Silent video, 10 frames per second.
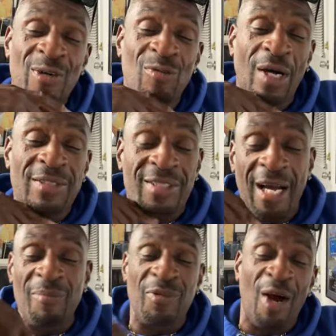What's
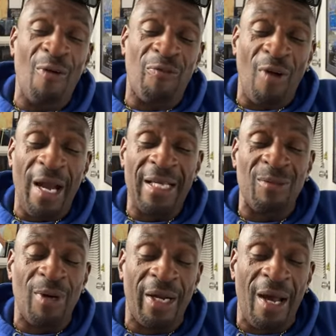up, Joe Frank?
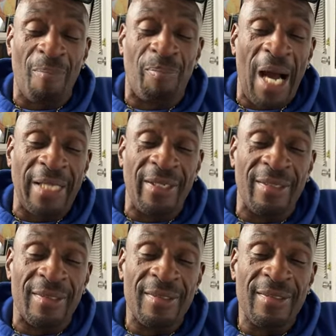What up, partner?